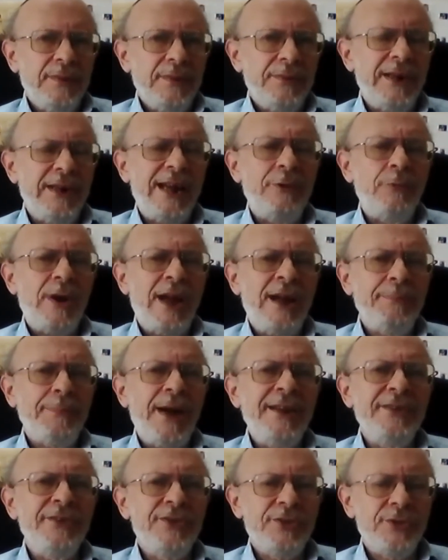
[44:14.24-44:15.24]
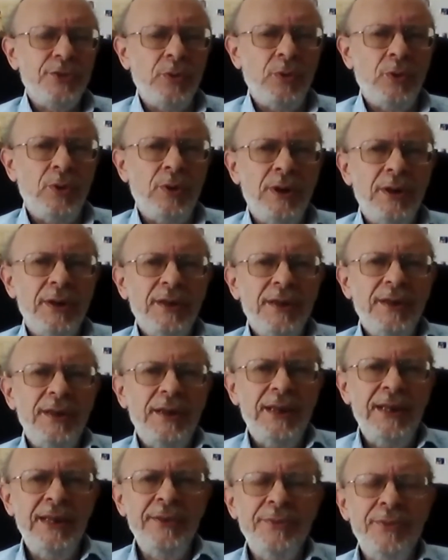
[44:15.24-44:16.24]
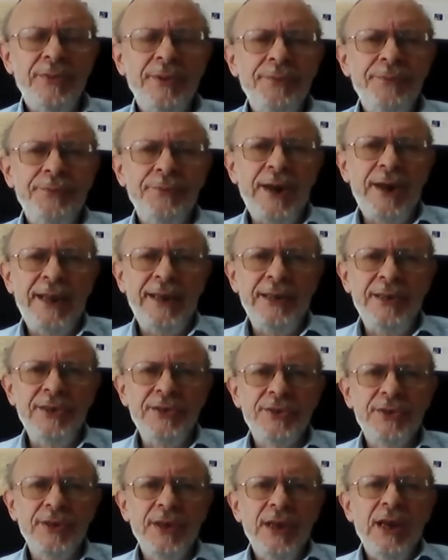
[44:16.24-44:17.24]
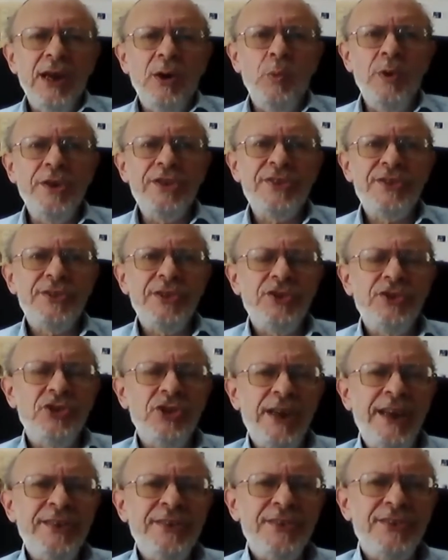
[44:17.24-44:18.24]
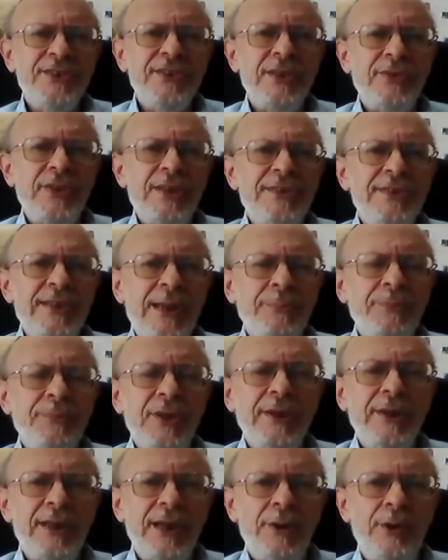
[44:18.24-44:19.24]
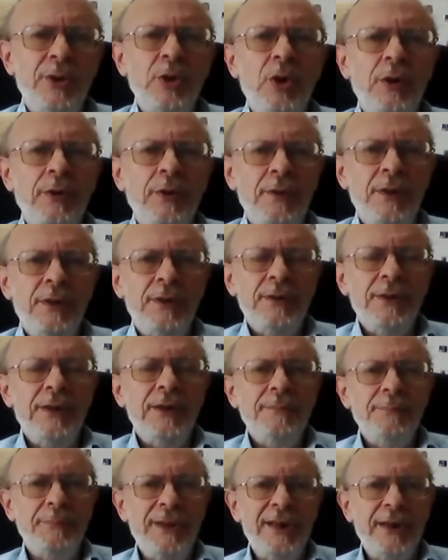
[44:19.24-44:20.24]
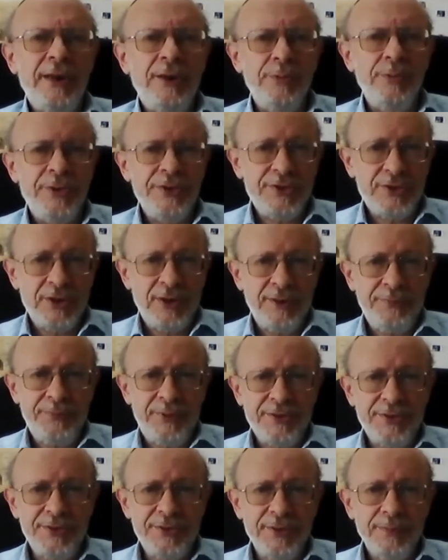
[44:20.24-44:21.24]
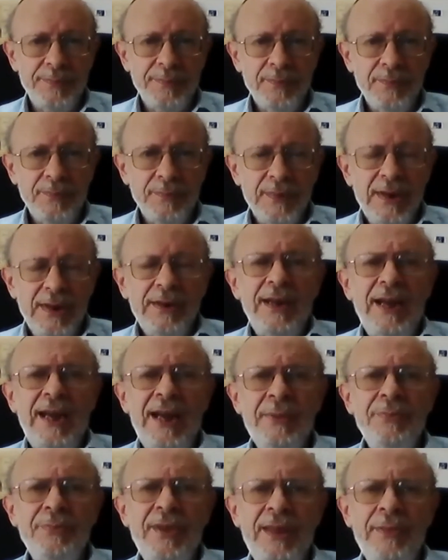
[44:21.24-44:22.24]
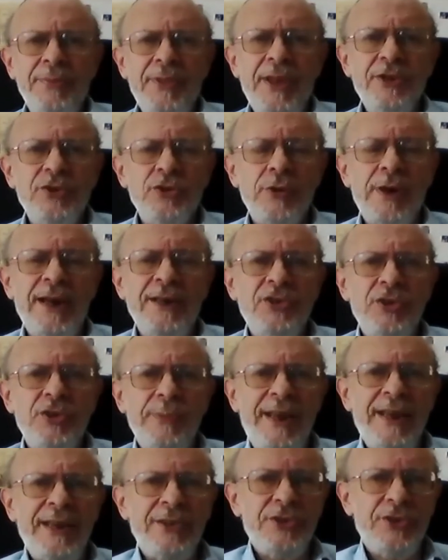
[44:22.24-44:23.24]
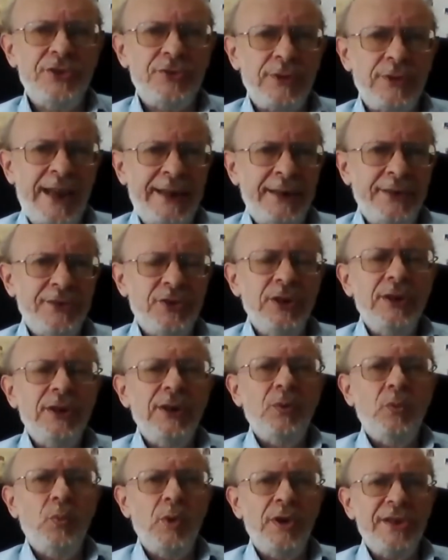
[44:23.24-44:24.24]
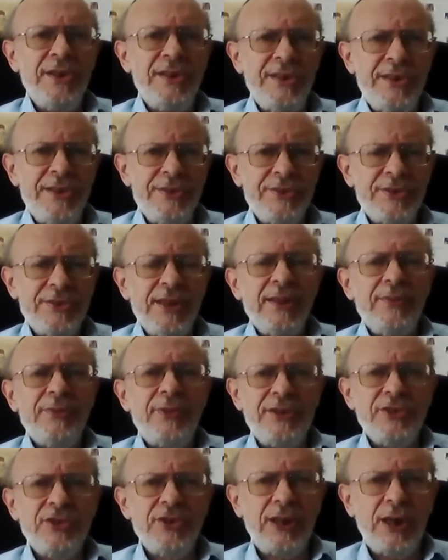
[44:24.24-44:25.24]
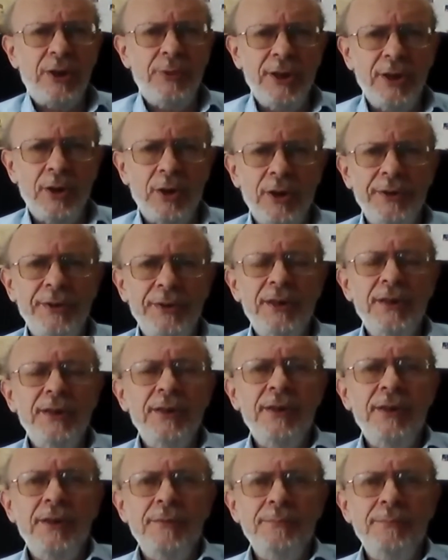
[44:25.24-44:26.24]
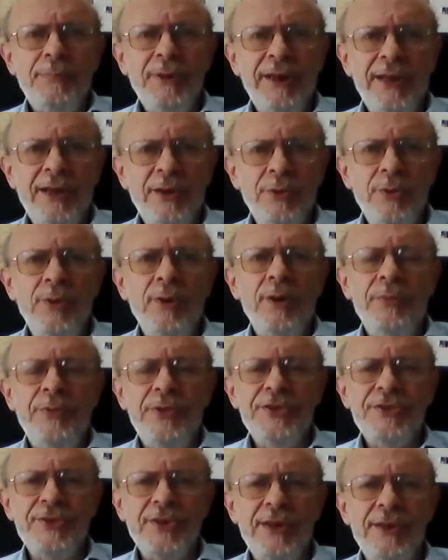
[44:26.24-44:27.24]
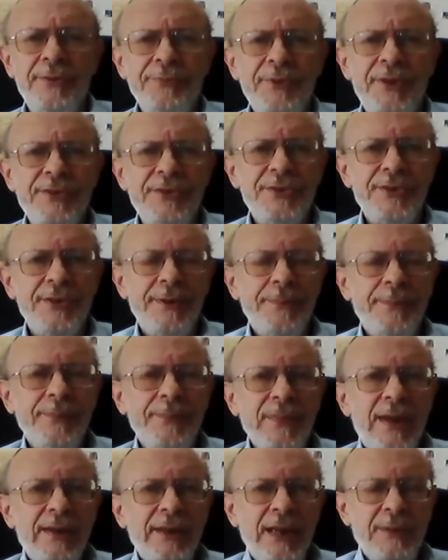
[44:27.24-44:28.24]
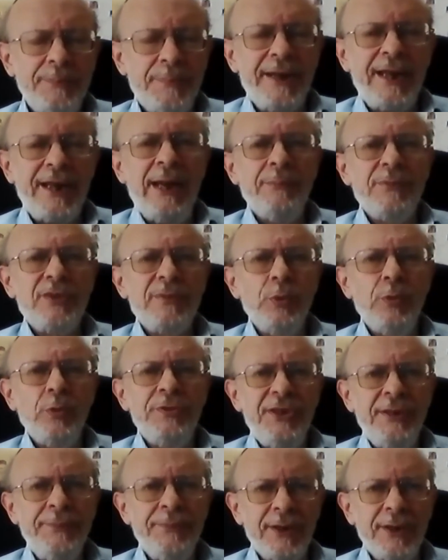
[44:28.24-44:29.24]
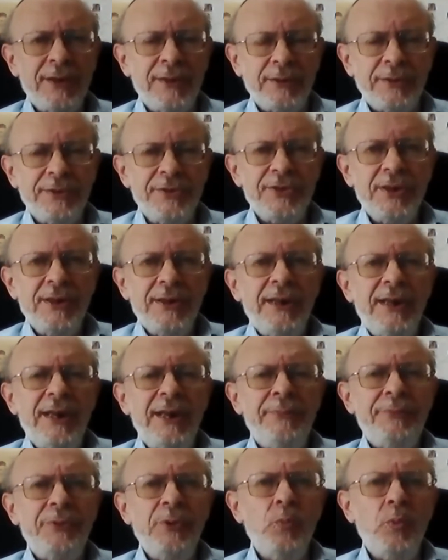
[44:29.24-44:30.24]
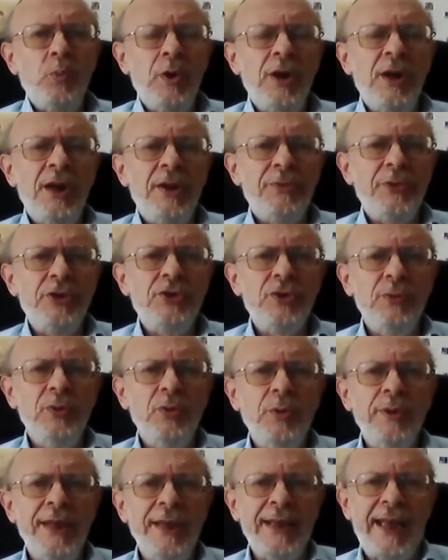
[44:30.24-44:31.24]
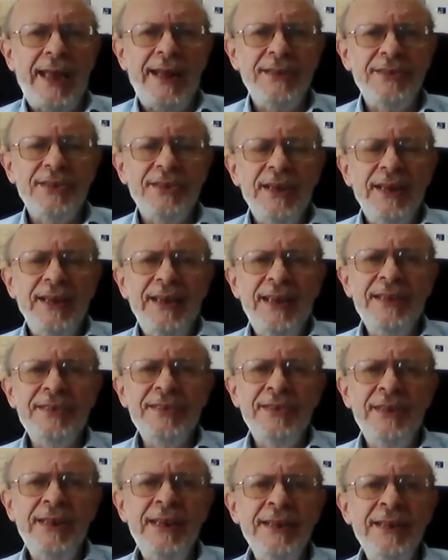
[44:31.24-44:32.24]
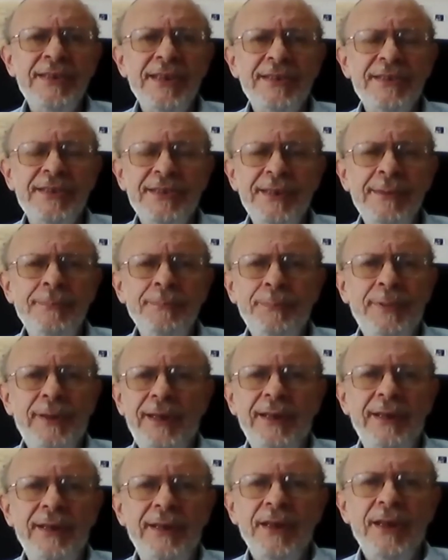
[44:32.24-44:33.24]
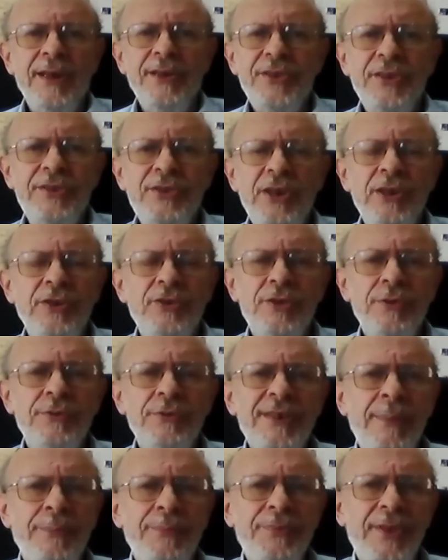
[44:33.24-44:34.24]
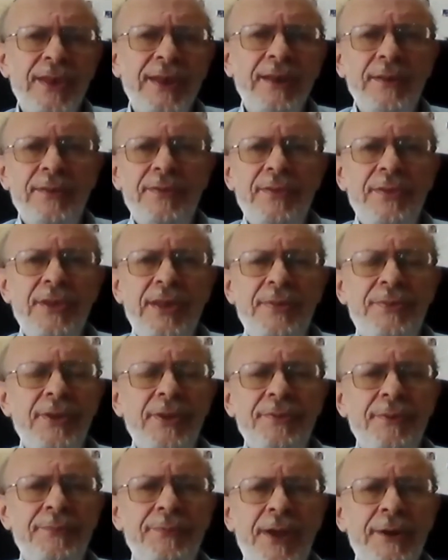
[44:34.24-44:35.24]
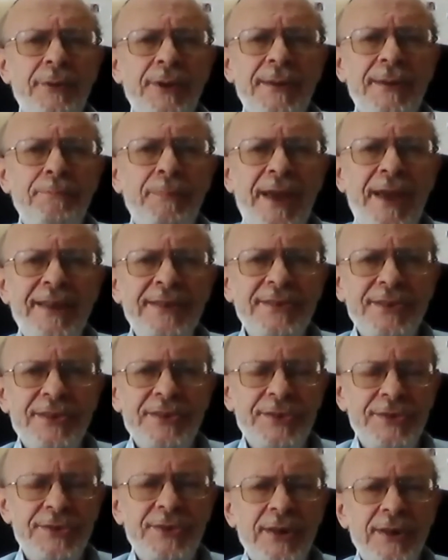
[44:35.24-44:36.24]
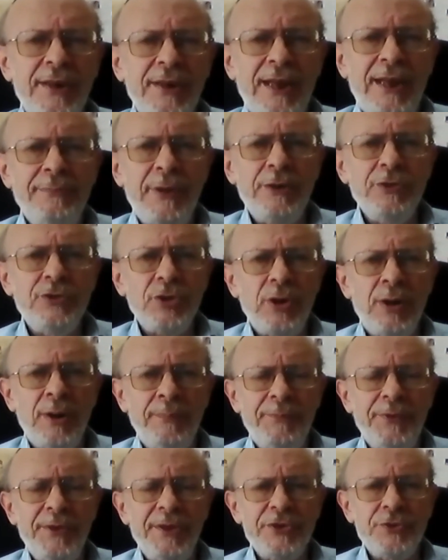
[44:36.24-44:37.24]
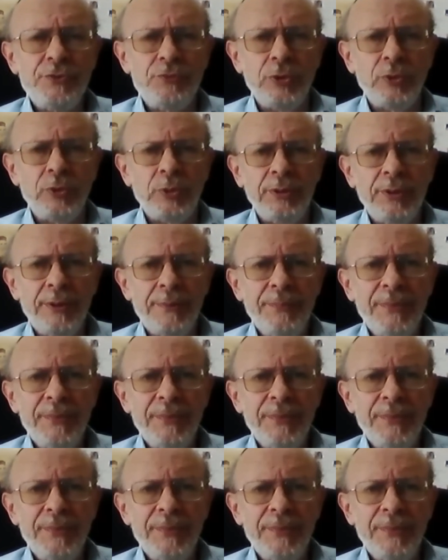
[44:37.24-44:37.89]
that our rabbis saw in the phrase, which suggests that there's something going on below the surface. And then they try to extract what it is that's going on below the surface. It becomes more difficult if the word that you're looking at is needed simply to teach you something, the very basest and most obvious rule.